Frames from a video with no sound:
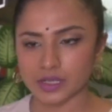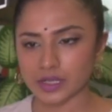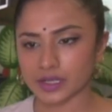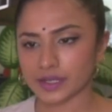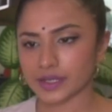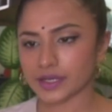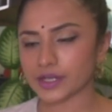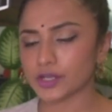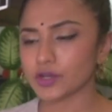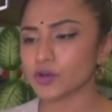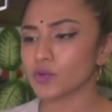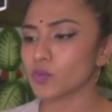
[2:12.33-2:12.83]

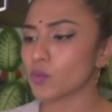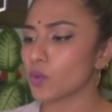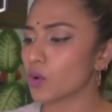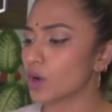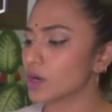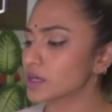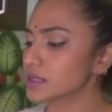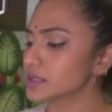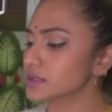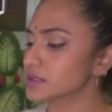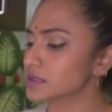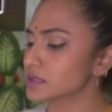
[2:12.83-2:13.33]
And you
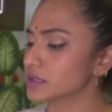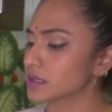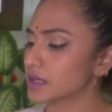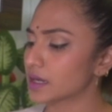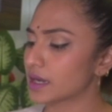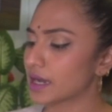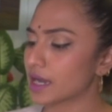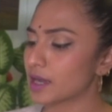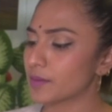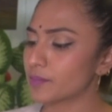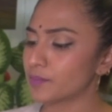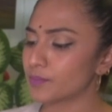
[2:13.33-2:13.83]
want
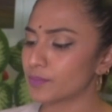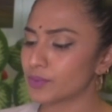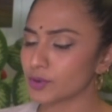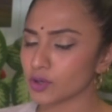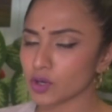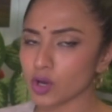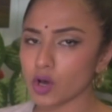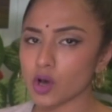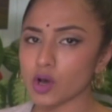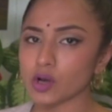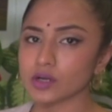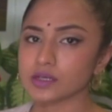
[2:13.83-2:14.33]
a
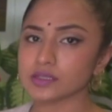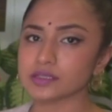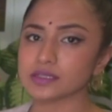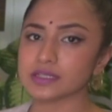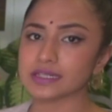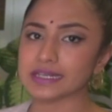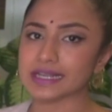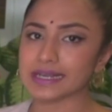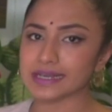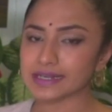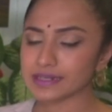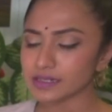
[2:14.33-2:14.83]
pronged
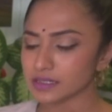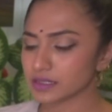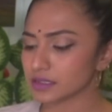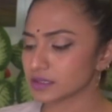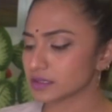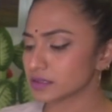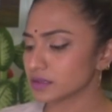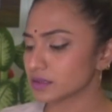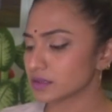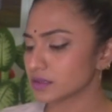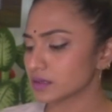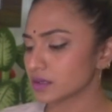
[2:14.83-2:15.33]

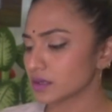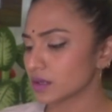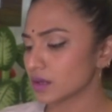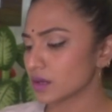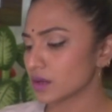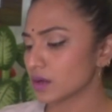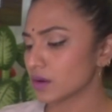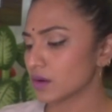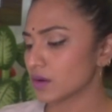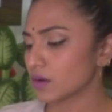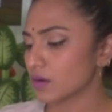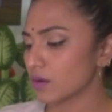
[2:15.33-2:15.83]
ladle
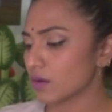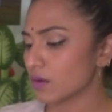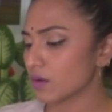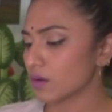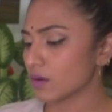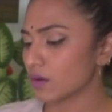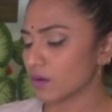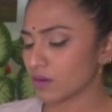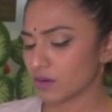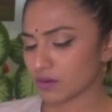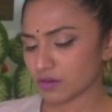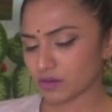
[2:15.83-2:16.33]

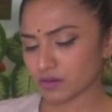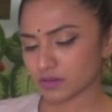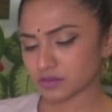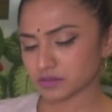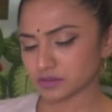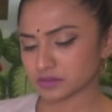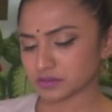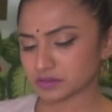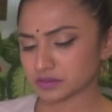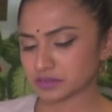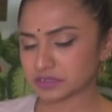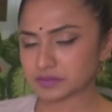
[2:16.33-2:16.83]
or
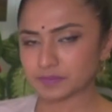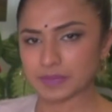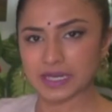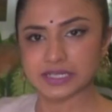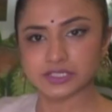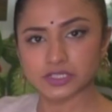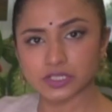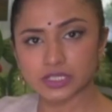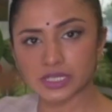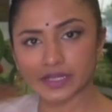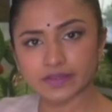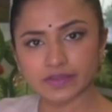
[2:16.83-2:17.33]

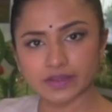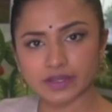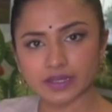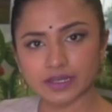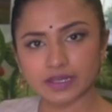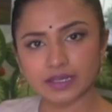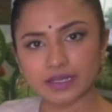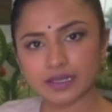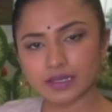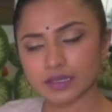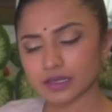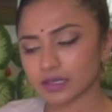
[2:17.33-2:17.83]
spatula
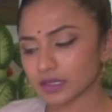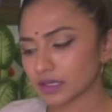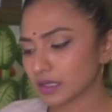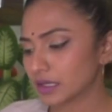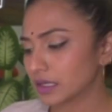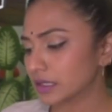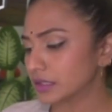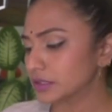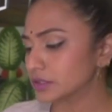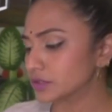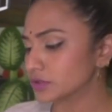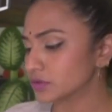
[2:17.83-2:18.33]
thingy
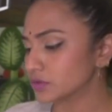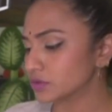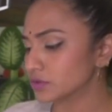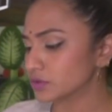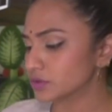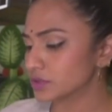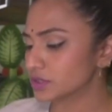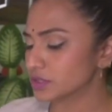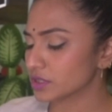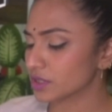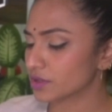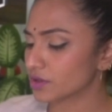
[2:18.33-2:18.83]
to
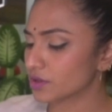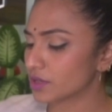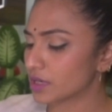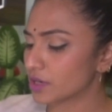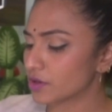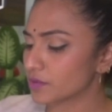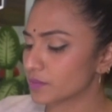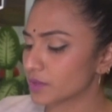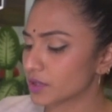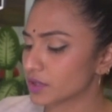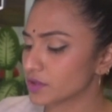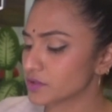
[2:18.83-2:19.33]
stir
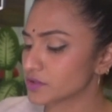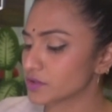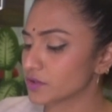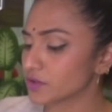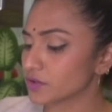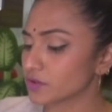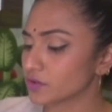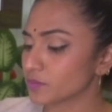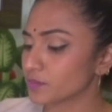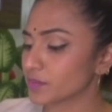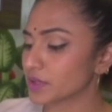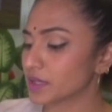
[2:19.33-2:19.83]
around, because you're
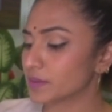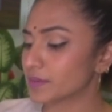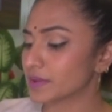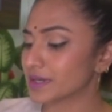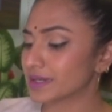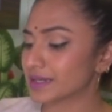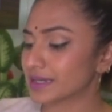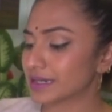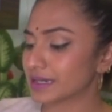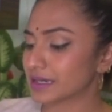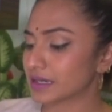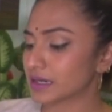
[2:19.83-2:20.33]
going to be
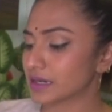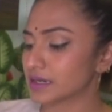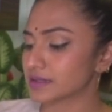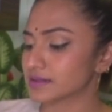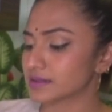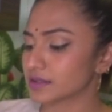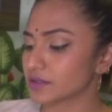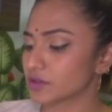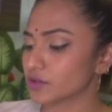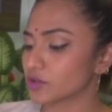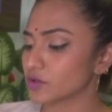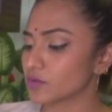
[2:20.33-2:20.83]
making rice
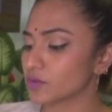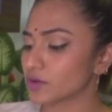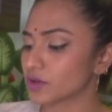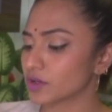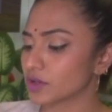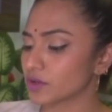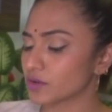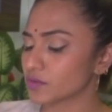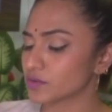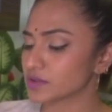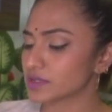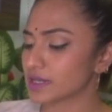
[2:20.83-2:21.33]
and you don't want to
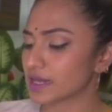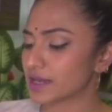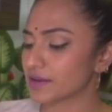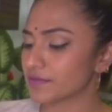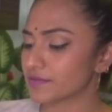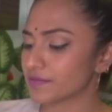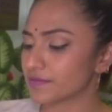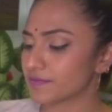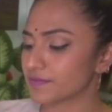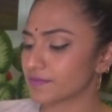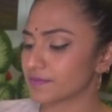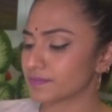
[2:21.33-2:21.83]
use a
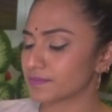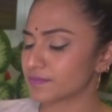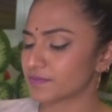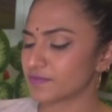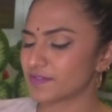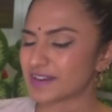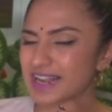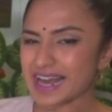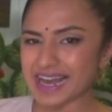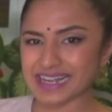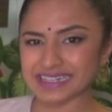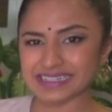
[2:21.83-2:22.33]

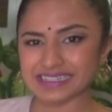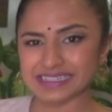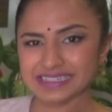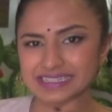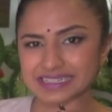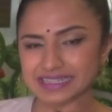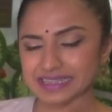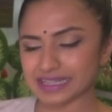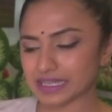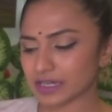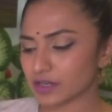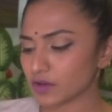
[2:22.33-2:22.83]
flat,
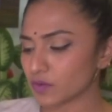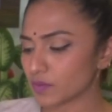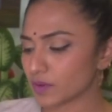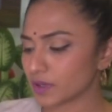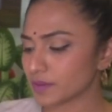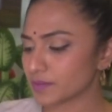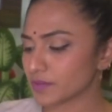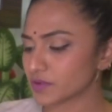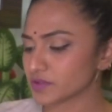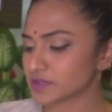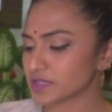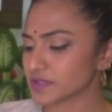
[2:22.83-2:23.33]
thick
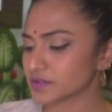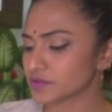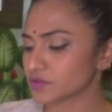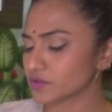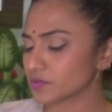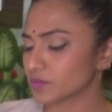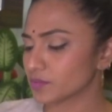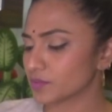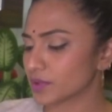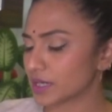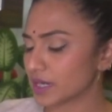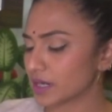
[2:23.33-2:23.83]
one, because that's going
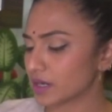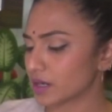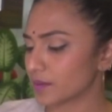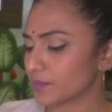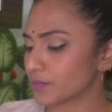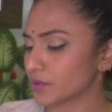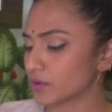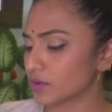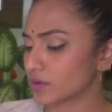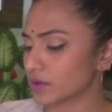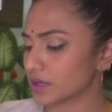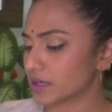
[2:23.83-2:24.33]
to break up
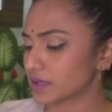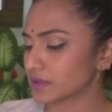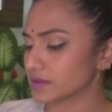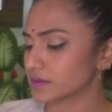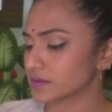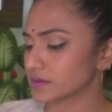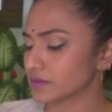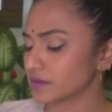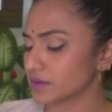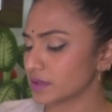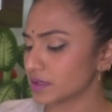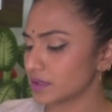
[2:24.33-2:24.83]
your
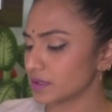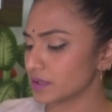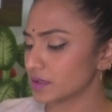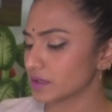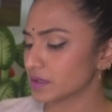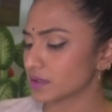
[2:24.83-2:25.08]
rice. Okay.